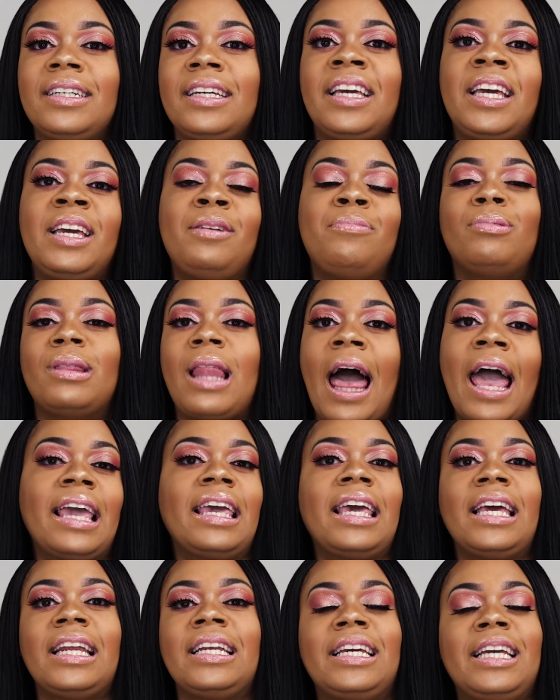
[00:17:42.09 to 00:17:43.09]
Keep
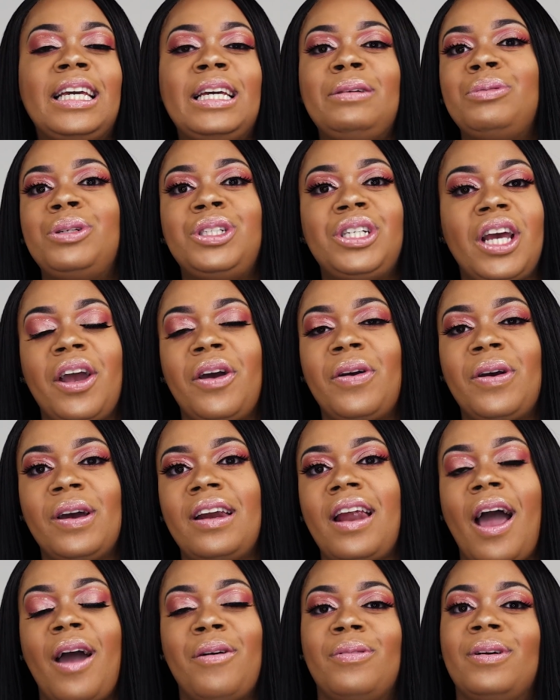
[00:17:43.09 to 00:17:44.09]
liking. Keep
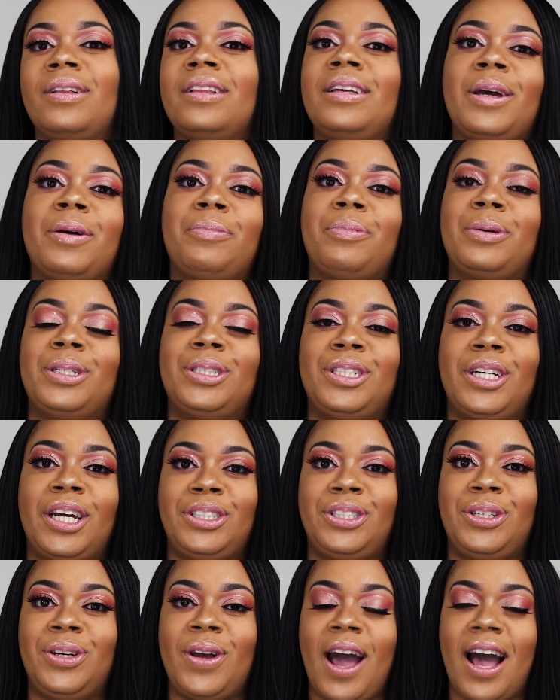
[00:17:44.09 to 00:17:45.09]
sharing. I really
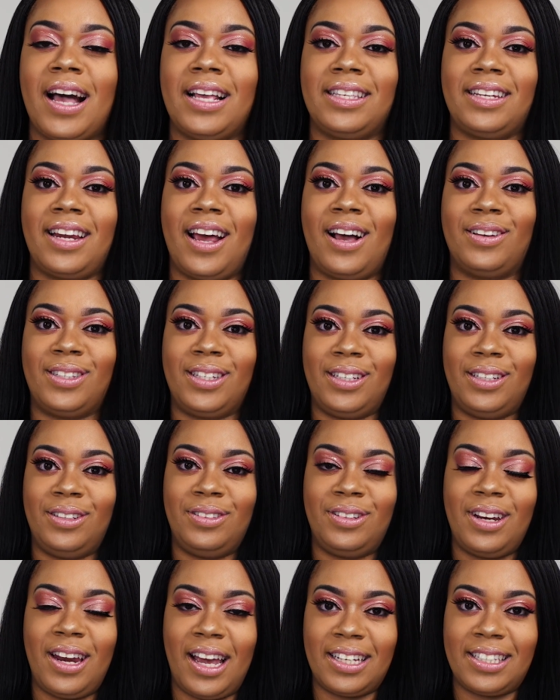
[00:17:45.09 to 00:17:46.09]
appreciate you guys, and I'll see
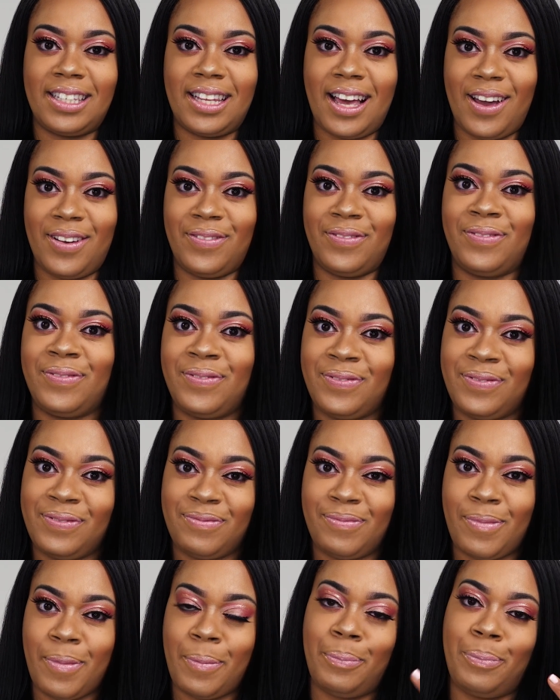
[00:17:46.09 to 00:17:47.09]
you next time.
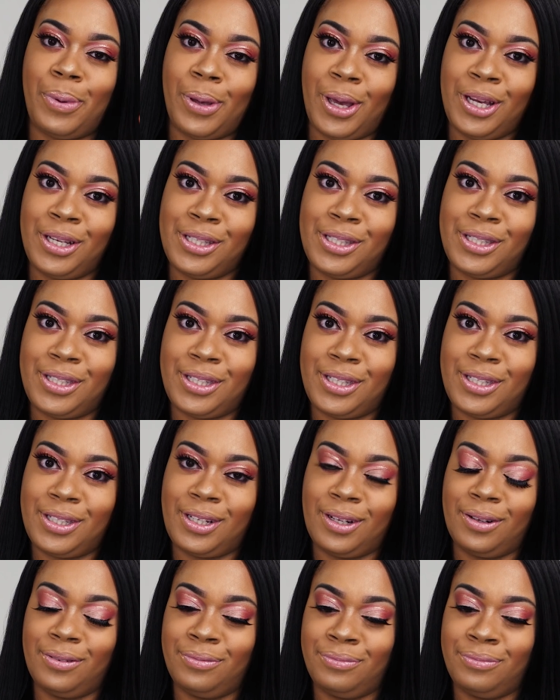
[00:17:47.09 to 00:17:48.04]
Peace.